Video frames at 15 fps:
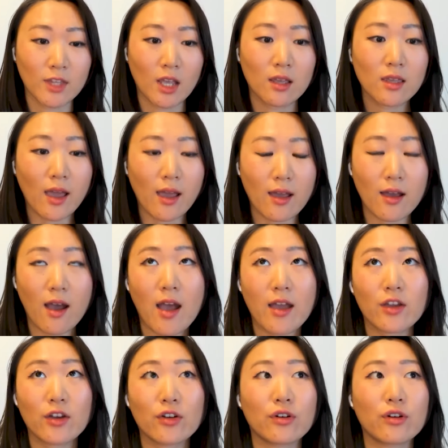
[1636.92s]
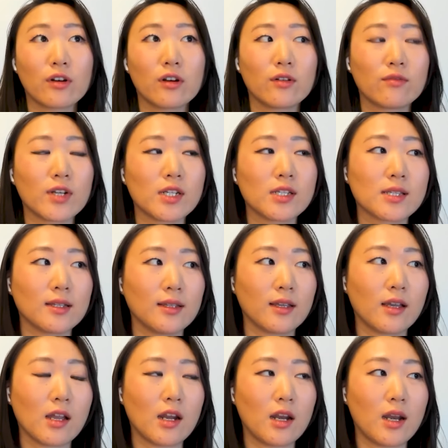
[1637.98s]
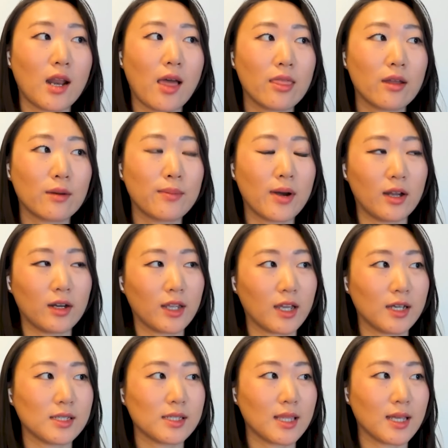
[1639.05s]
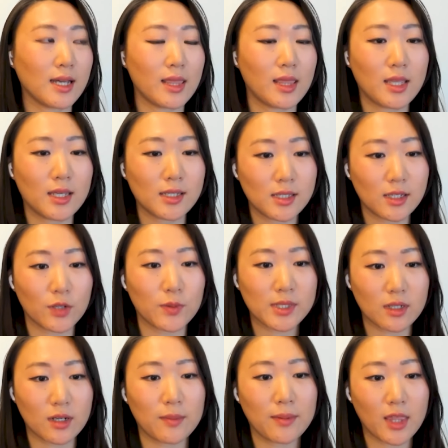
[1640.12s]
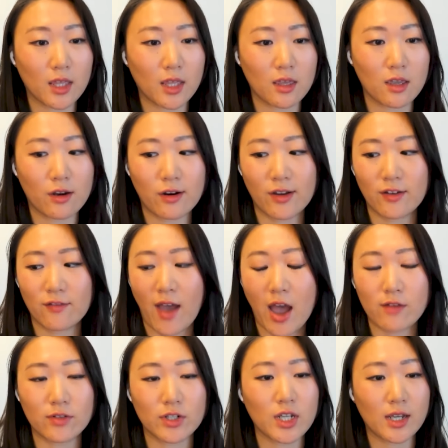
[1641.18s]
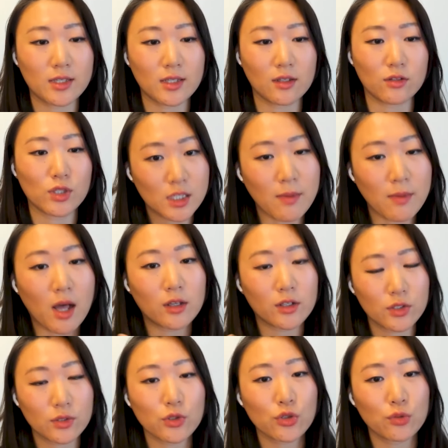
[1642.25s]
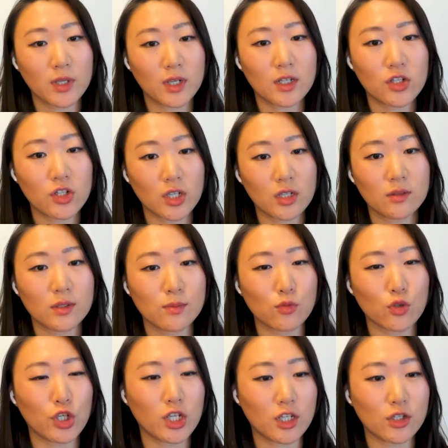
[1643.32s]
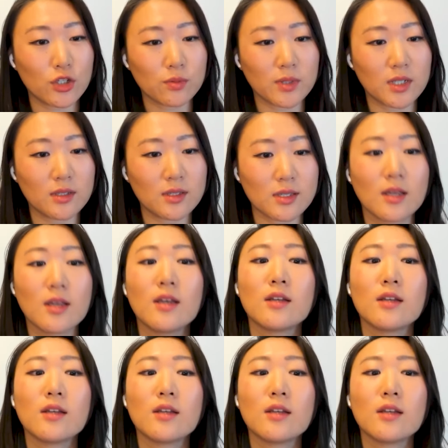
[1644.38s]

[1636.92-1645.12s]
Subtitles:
Yeah, I heard recently on another podcast that this year was going to be the year of advertising on smaller social media channels, more niche ones,